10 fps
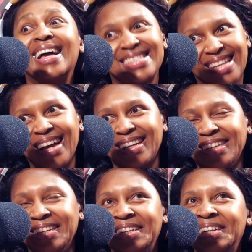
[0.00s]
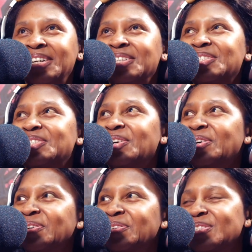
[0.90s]
Exactly.
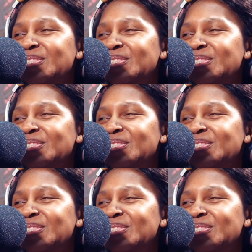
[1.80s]
So,